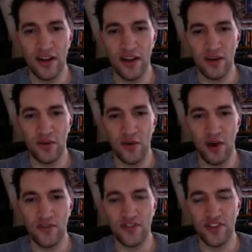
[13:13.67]

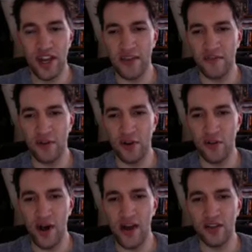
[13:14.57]
off-site for a
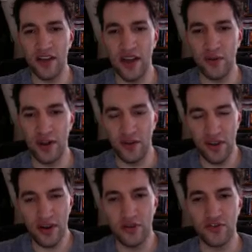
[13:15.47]
while now. We don't know.